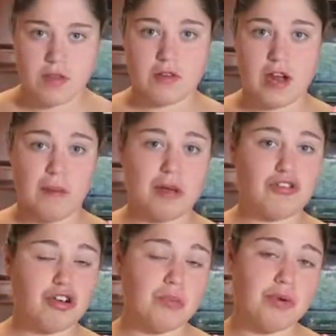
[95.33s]
So now make
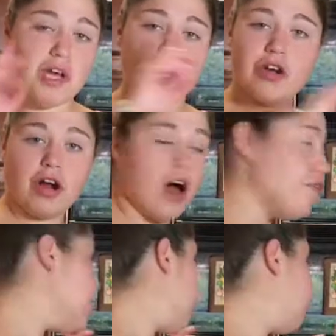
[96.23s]
sure to preheat your
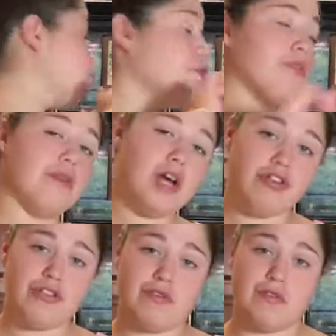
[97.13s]
oven to
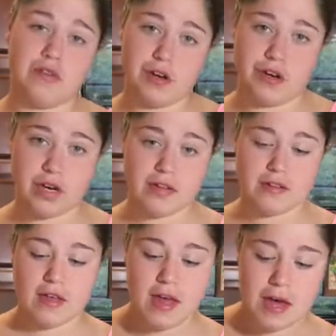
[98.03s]
350 degrees.